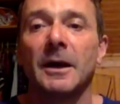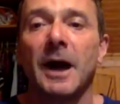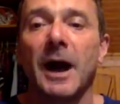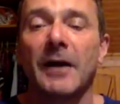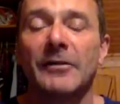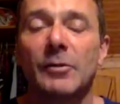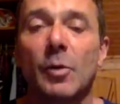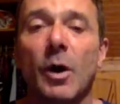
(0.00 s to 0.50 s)

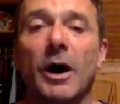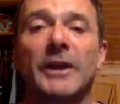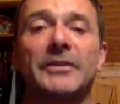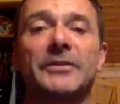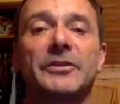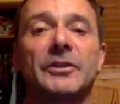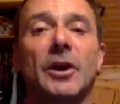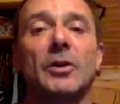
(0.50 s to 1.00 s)

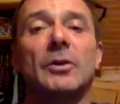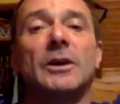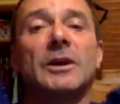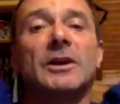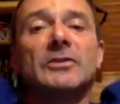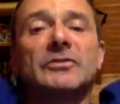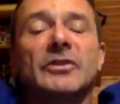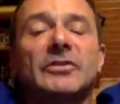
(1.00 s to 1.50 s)
Otherwise, you know,
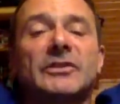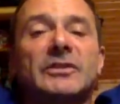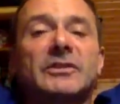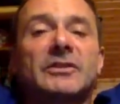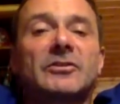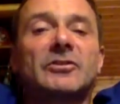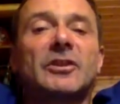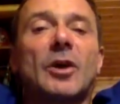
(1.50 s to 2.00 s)
just
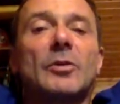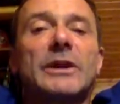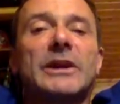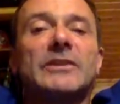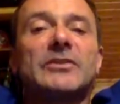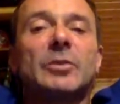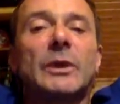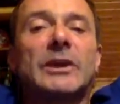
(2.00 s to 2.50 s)
go
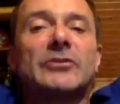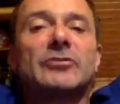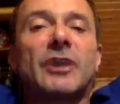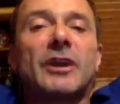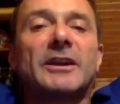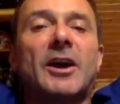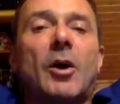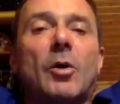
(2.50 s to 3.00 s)
into it and
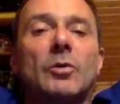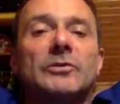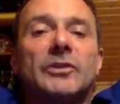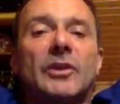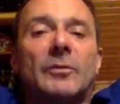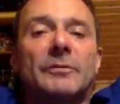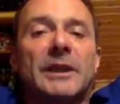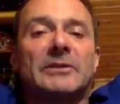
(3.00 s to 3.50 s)
try to hold
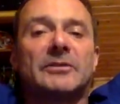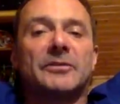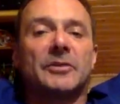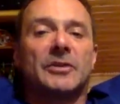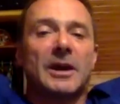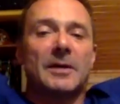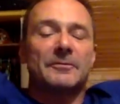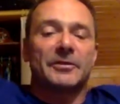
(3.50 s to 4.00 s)
it on the edge of your
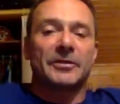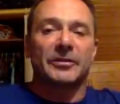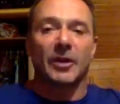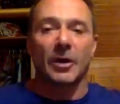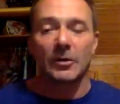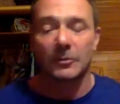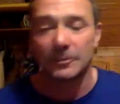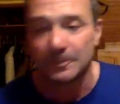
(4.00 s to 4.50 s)
comfort
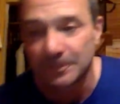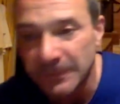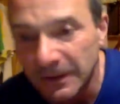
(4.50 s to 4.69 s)
zone.